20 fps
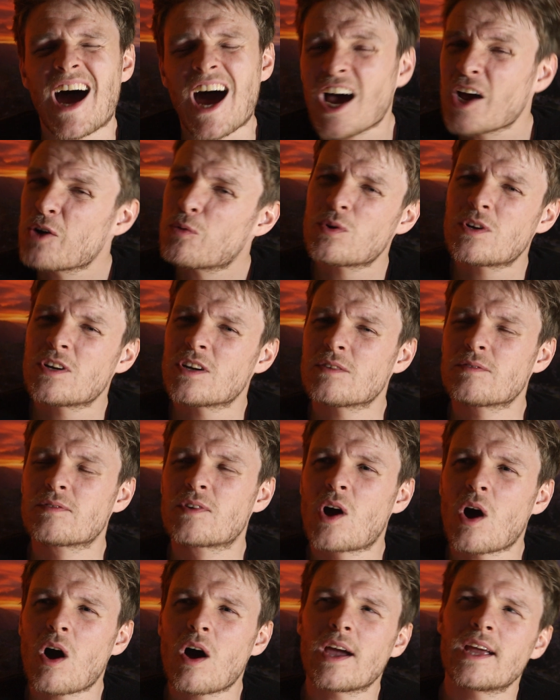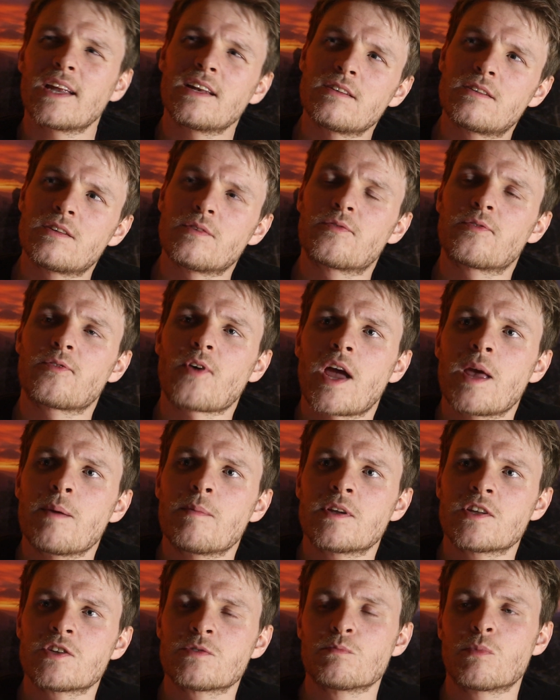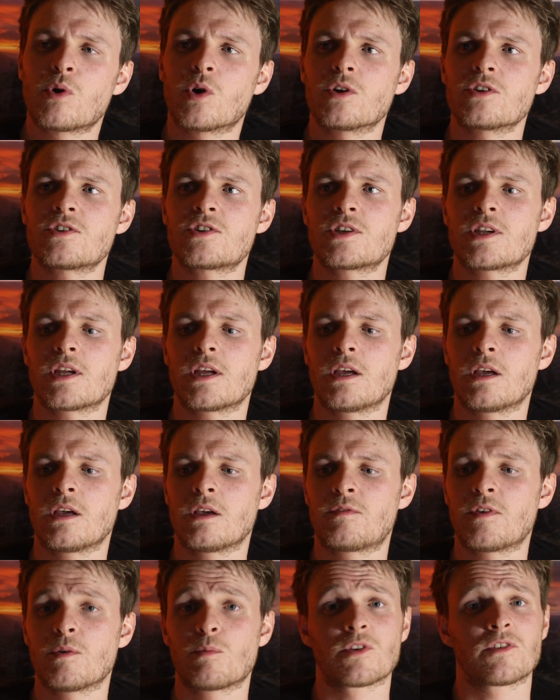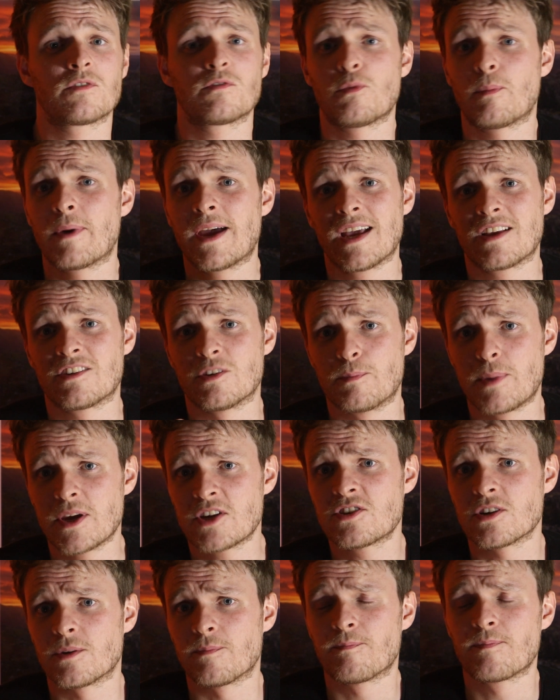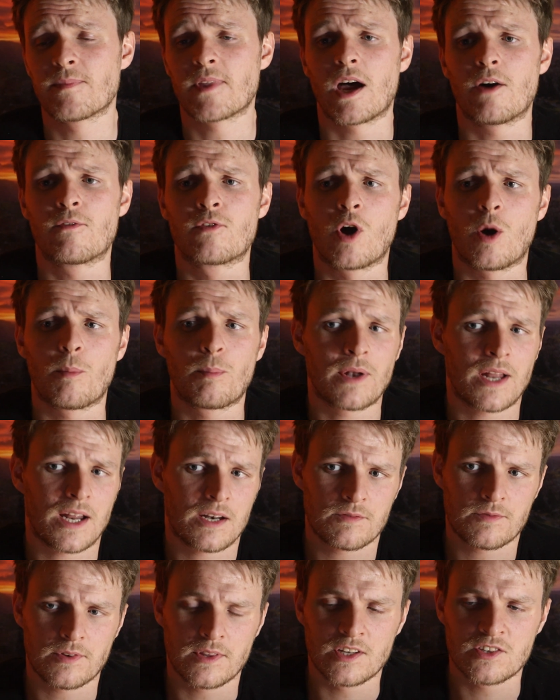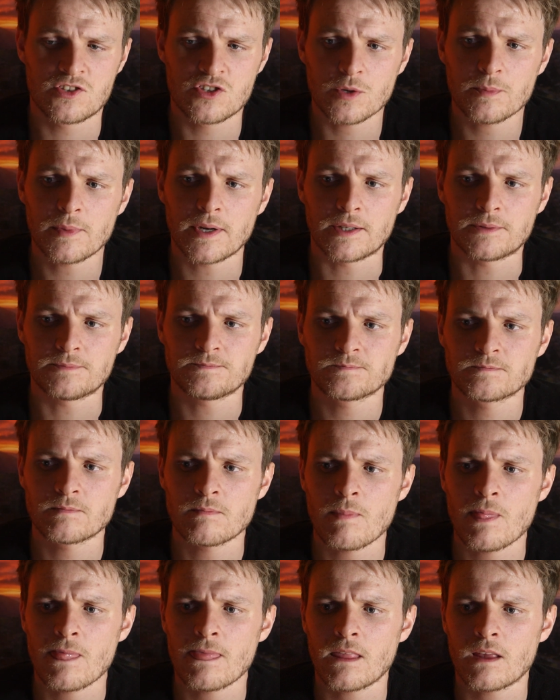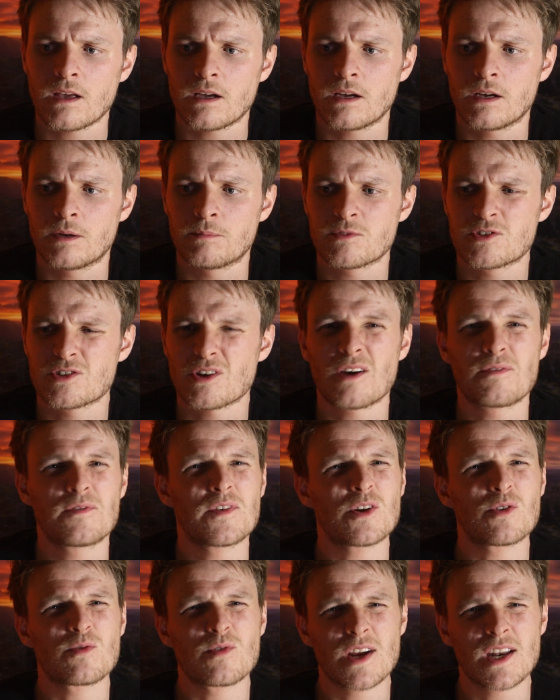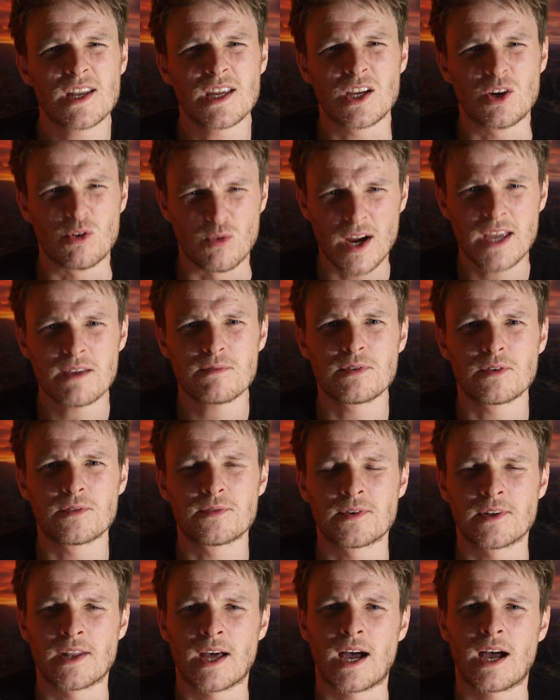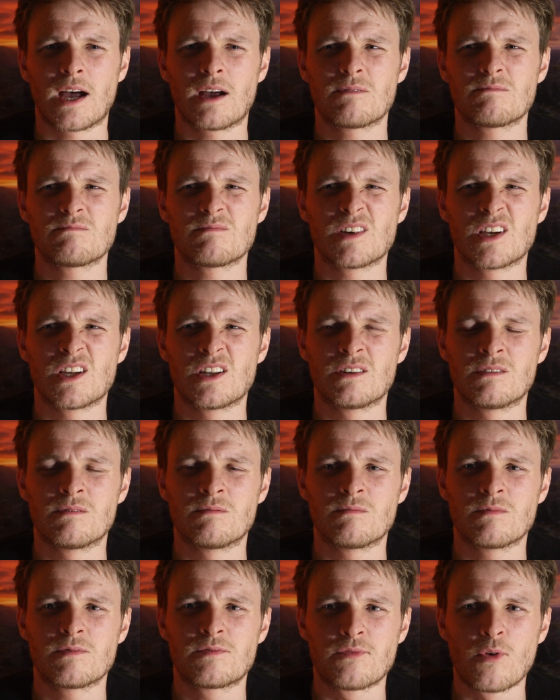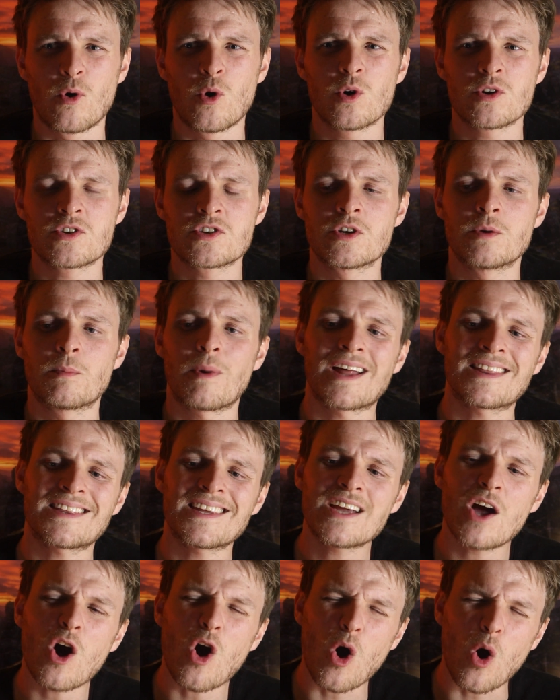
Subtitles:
I wouldn't have got into framing as much if it wasn't for my exhibition that I've got planned for this summer. So I feel really grateful for that and fortunate, but I think